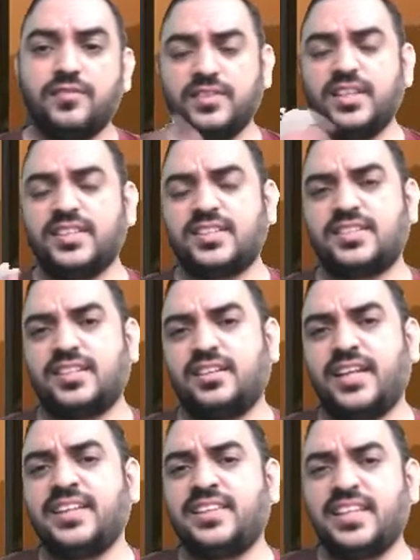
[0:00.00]
This is a
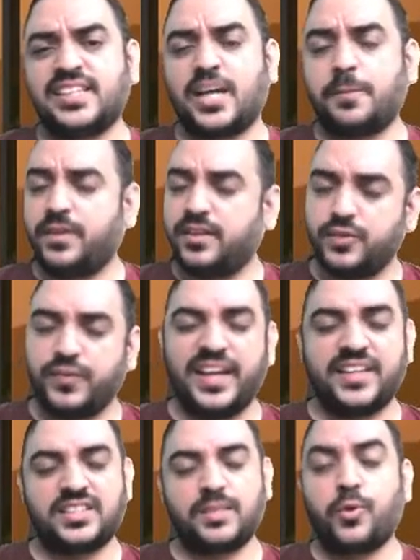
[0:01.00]
lengthy chapter. We
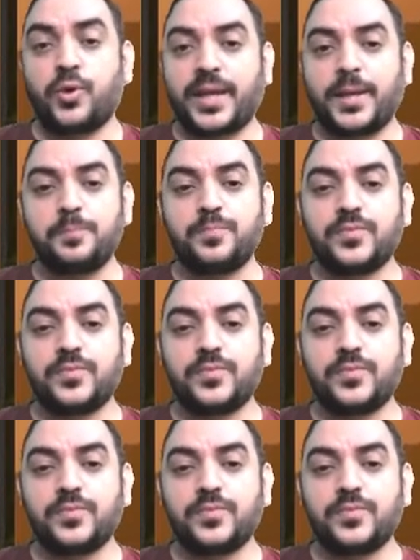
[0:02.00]
need some more time.